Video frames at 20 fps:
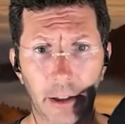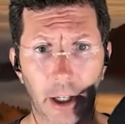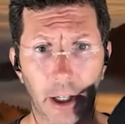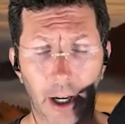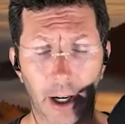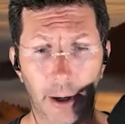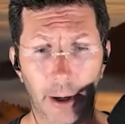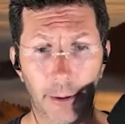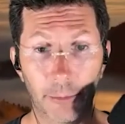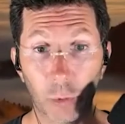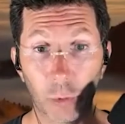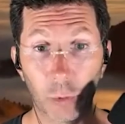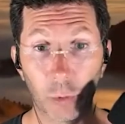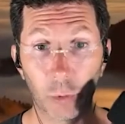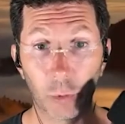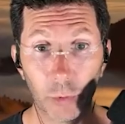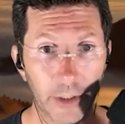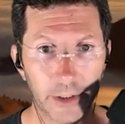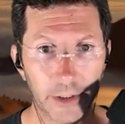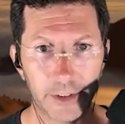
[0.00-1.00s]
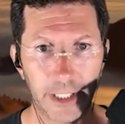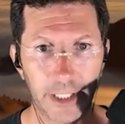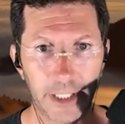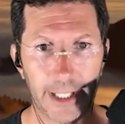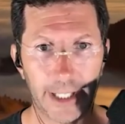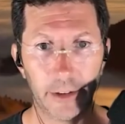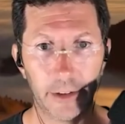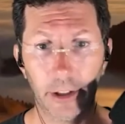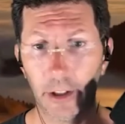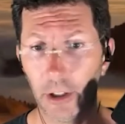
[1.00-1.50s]
um, real
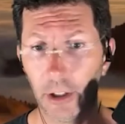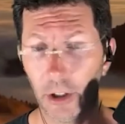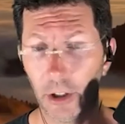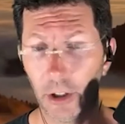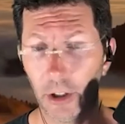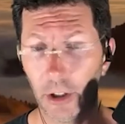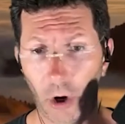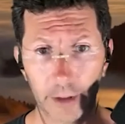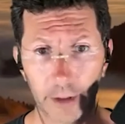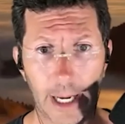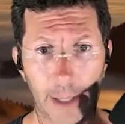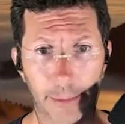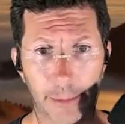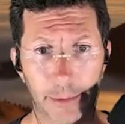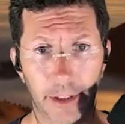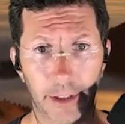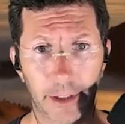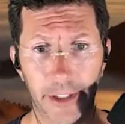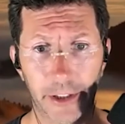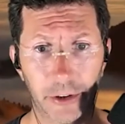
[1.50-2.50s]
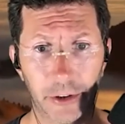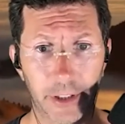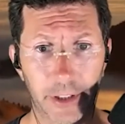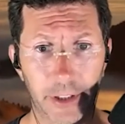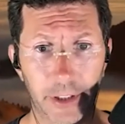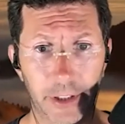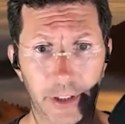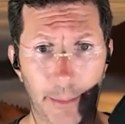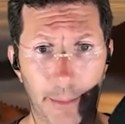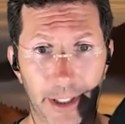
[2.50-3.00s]
estate, all types of
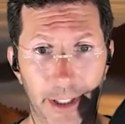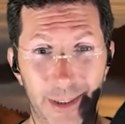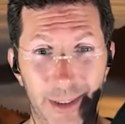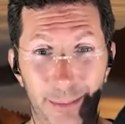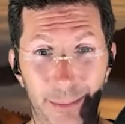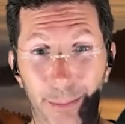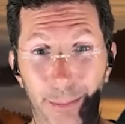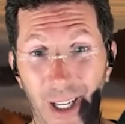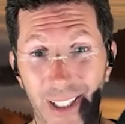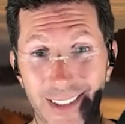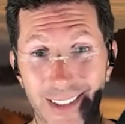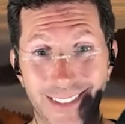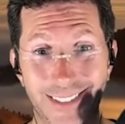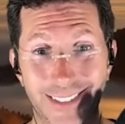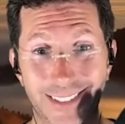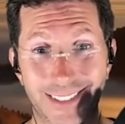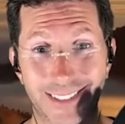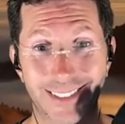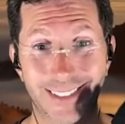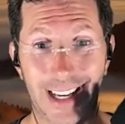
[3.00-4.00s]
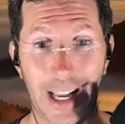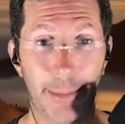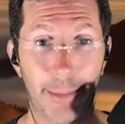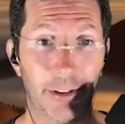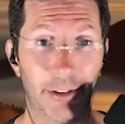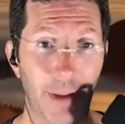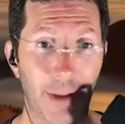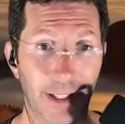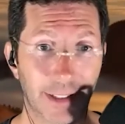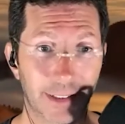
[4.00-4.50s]
interesting topics. But I'd
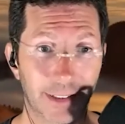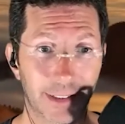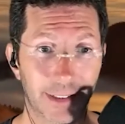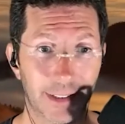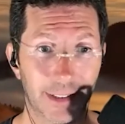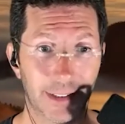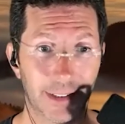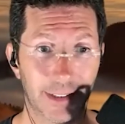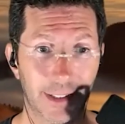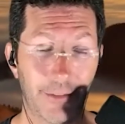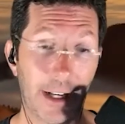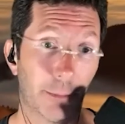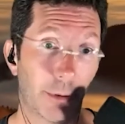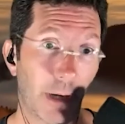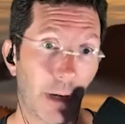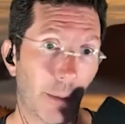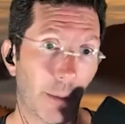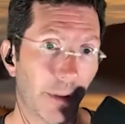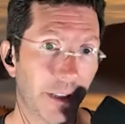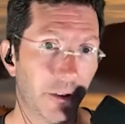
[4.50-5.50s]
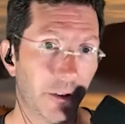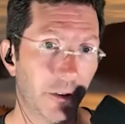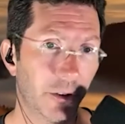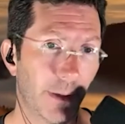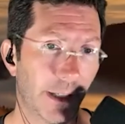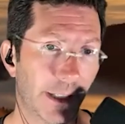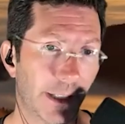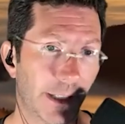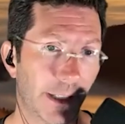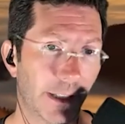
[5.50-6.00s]
be remiss if I didn't properly
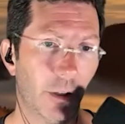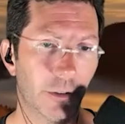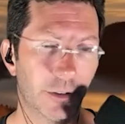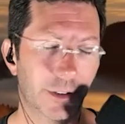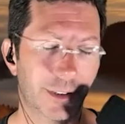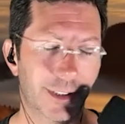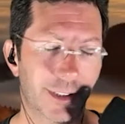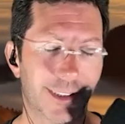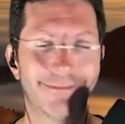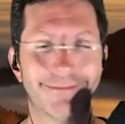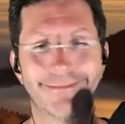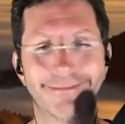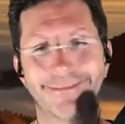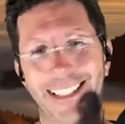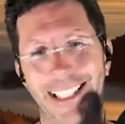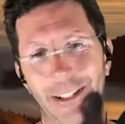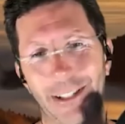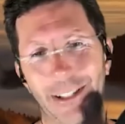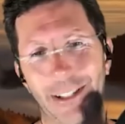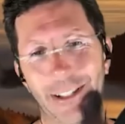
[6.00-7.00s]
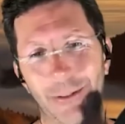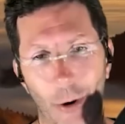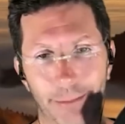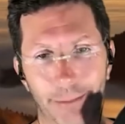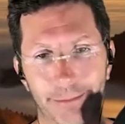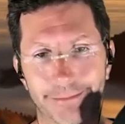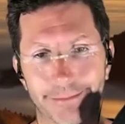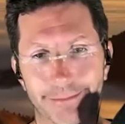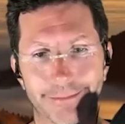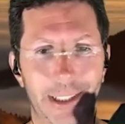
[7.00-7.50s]
introduce my co-host. You
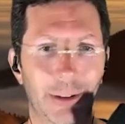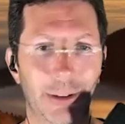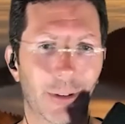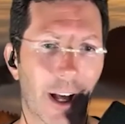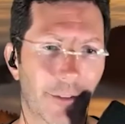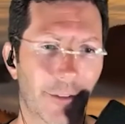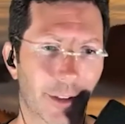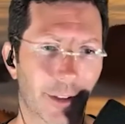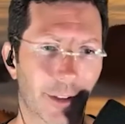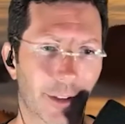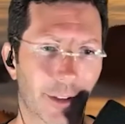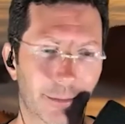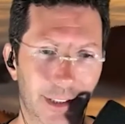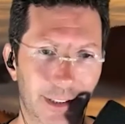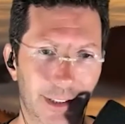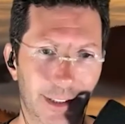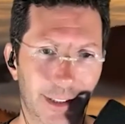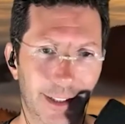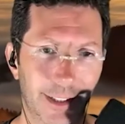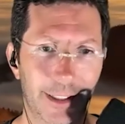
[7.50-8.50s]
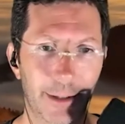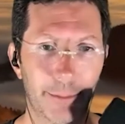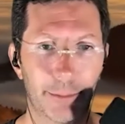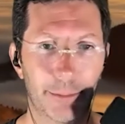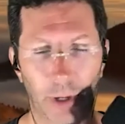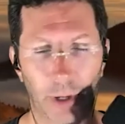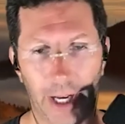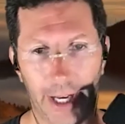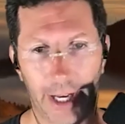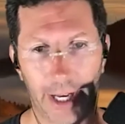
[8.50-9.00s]
know him, you love him,
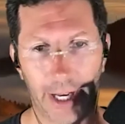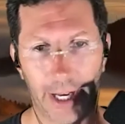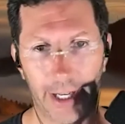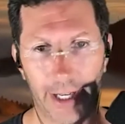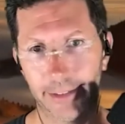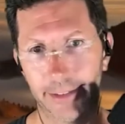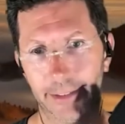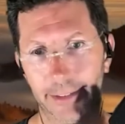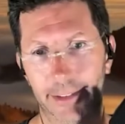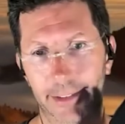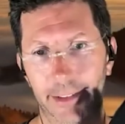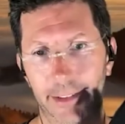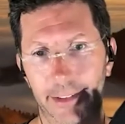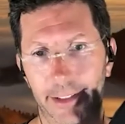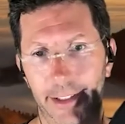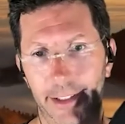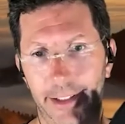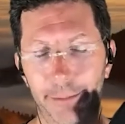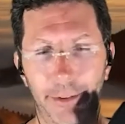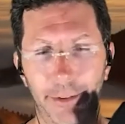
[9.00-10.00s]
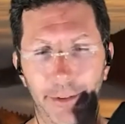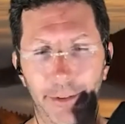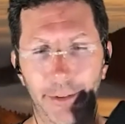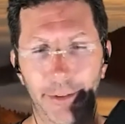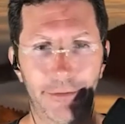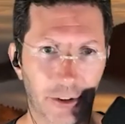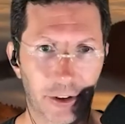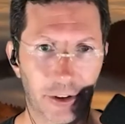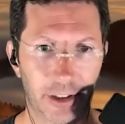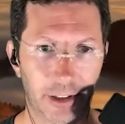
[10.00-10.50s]
the brain, the
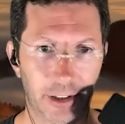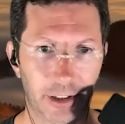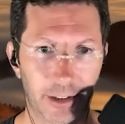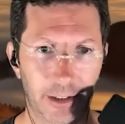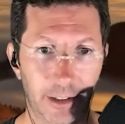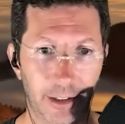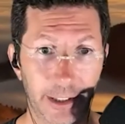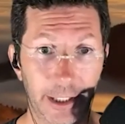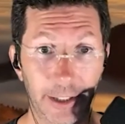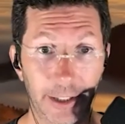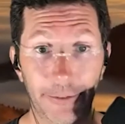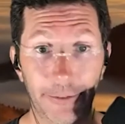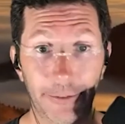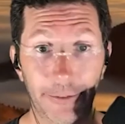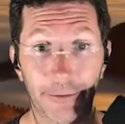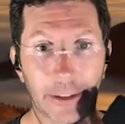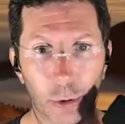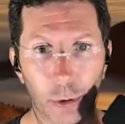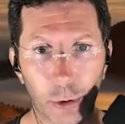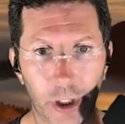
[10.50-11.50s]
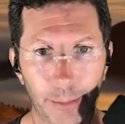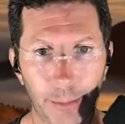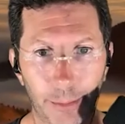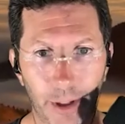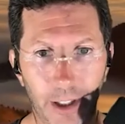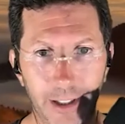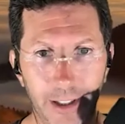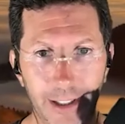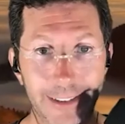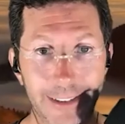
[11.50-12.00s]
professor, your finance school
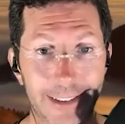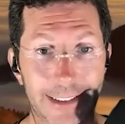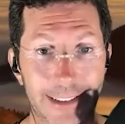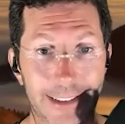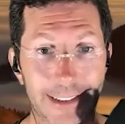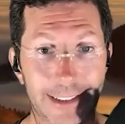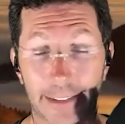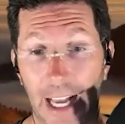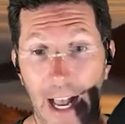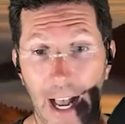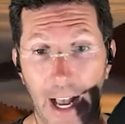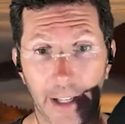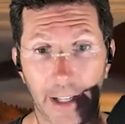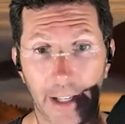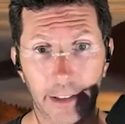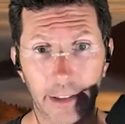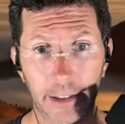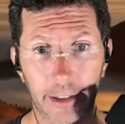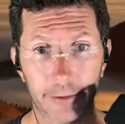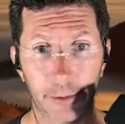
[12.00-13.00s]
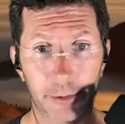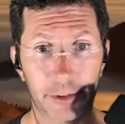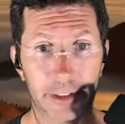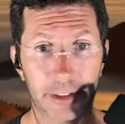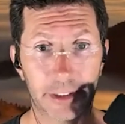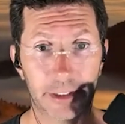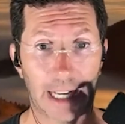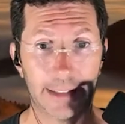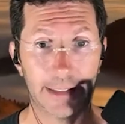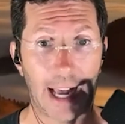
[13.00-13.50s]
Sherpa, Scott Todd from
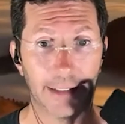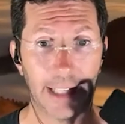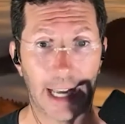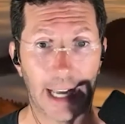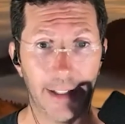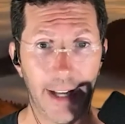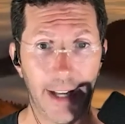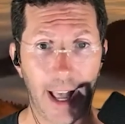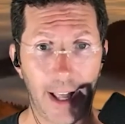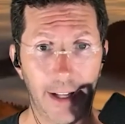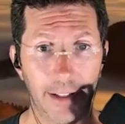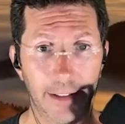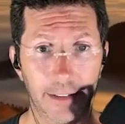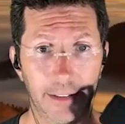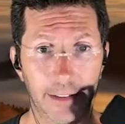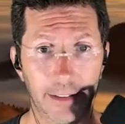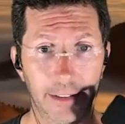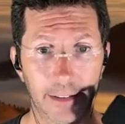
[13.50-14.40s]
scott todd dot net,